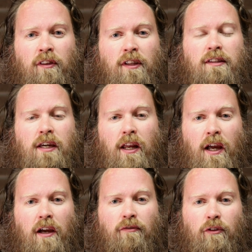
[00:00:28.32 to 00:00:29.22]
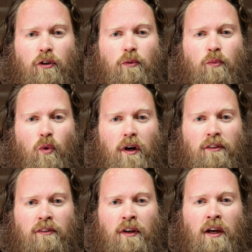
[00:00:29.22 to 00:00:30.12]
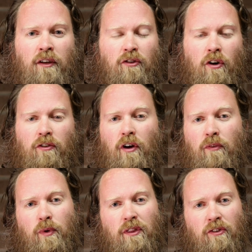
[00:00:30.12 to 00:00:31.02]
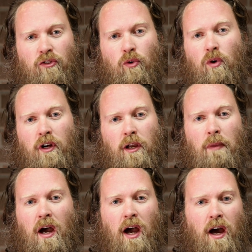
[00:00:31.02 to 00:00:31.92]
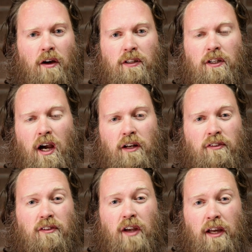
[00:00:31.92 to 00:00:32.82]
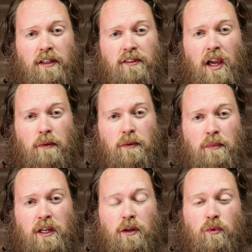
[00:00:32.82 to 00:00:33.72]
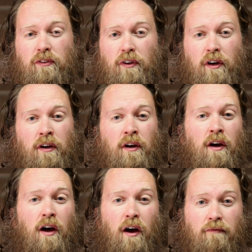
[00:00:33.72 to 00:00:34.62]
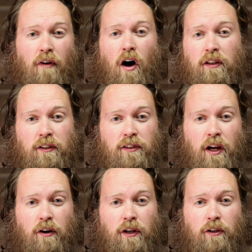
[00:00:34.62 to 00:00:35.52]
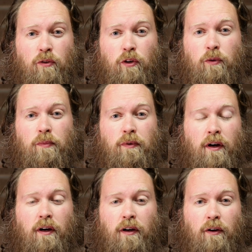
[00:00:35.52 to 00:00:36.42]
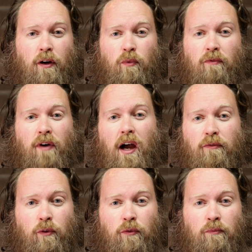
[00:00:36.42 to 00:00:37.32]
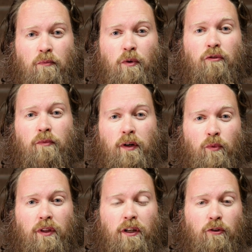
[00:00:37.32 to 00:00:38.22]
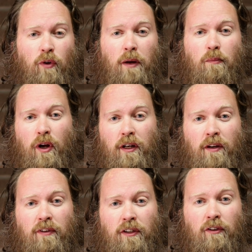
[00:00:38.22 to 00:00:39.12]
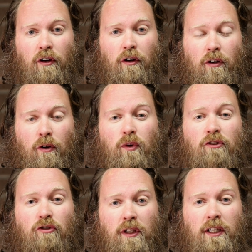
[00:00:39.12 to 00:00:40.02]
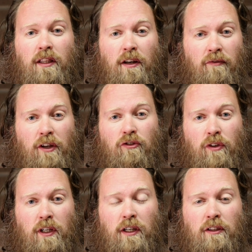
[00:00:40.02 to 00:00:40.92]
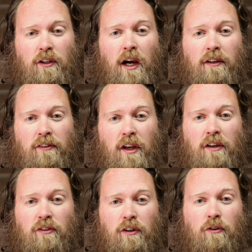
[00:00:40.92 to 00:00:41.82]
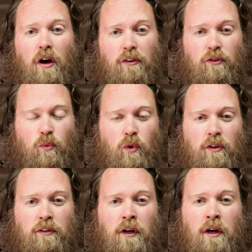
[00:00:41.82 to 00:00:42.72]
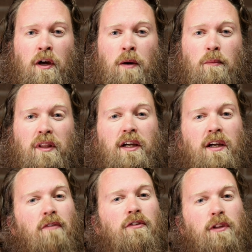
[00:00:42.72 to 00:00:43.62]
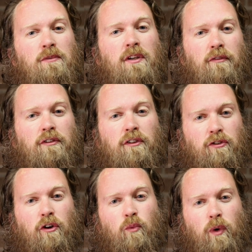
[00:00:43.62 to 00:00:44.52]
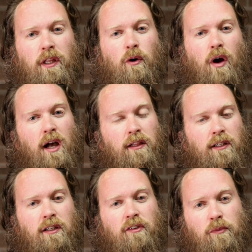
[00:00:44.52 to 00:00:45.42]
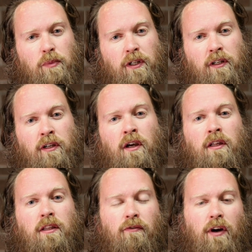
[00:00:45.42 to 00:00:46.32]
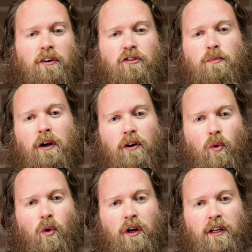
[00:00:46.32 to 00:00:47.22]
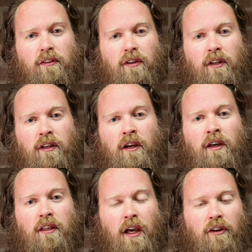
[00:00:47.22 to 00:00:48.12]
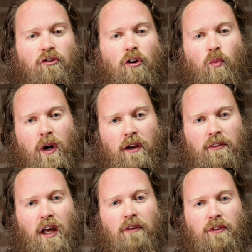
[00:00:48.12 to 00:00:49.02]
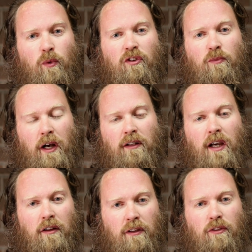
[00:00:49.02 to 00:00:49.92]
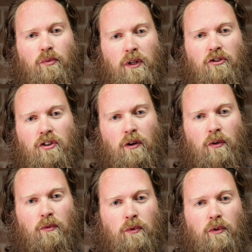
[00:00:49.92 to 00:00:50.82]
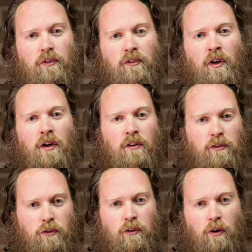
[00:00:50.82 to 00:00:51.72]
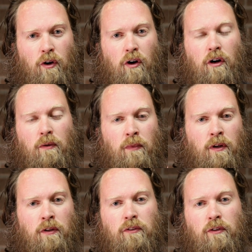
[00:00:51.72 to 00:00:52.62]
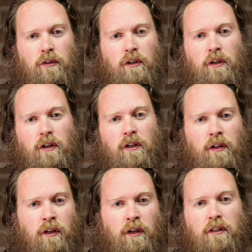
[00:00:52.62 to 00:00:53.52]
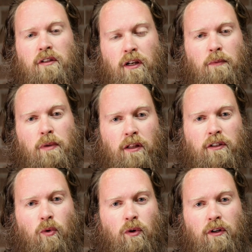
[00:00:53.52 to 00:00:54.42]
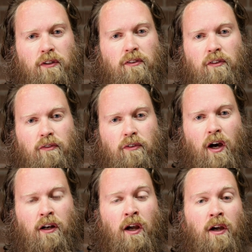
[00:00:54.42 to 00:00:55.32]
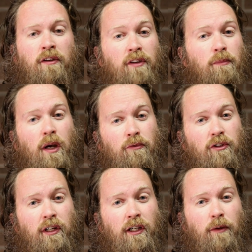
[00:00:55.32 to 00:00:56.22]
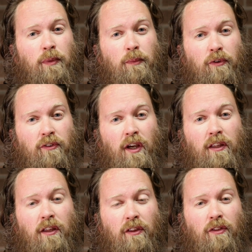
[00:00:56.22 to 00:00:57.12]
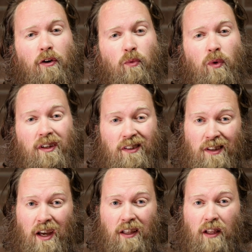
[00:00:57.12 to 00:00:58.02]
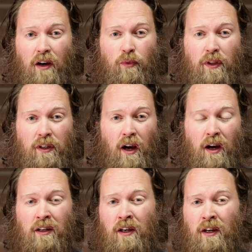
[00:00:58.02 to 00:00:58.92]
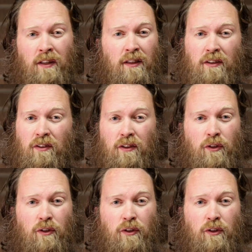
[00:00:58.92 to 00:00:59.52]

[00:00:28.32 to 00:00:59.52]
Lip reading: the DNA of the group was. Starts off with the story about how the United Societies came to be. It was a voluntary group, a revival movement within Great Britain originally, and then eventually in the United States and across the world. But they governed themselves in a certain way. They were highly disciplined. They were very spirit-oriented. They had a certain way of life that was spelled out in the 3 general rules: do no harm, do good, attend upon the ordinances of God. Sometimes you're going to hear people say that the third one is stay in love with God. That's a